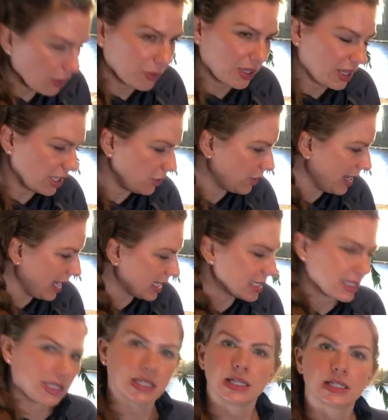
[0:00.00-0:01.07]
only thing you can't
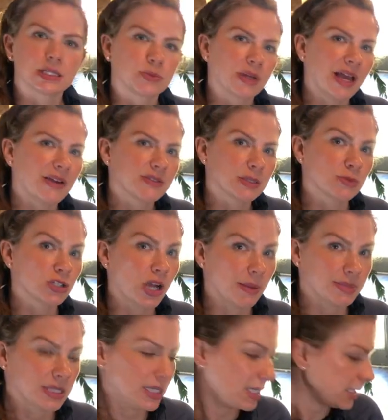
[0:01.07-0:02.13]
see is we have some
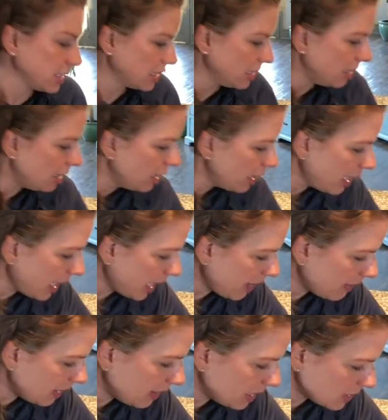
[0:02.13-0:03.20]
chopsticks. And
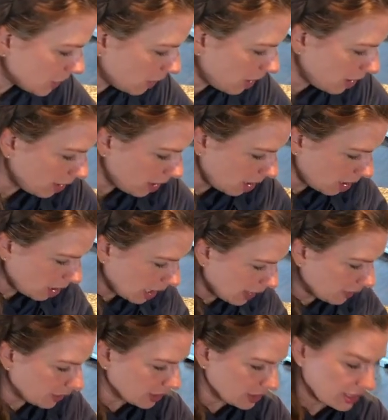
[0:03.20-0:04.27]
then these are
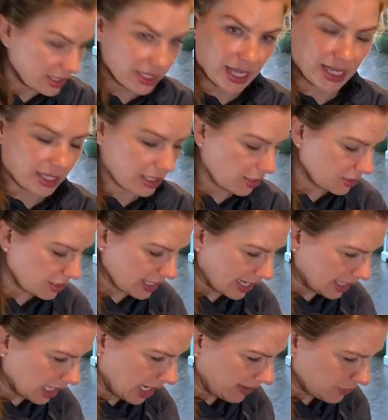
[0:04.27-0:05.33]
our steak
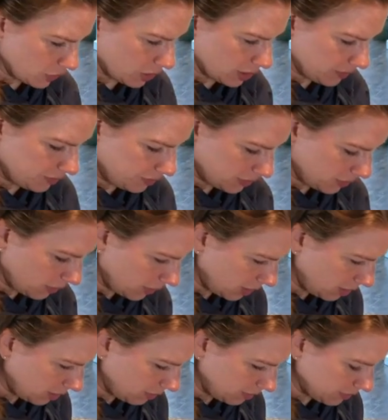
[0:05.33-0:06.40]
knives, or
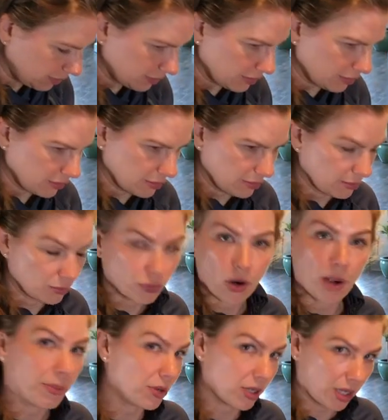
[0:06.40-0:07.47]

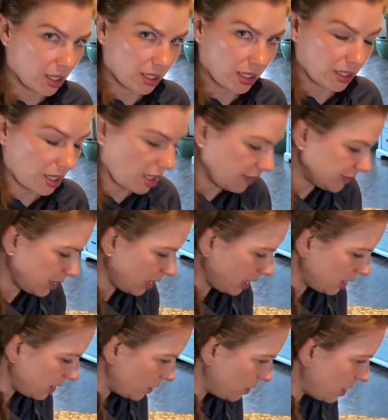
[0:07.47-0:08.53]
proper cutting knives, I
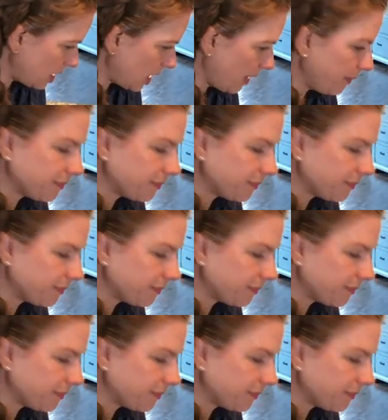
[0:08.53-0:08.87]
guess you would say.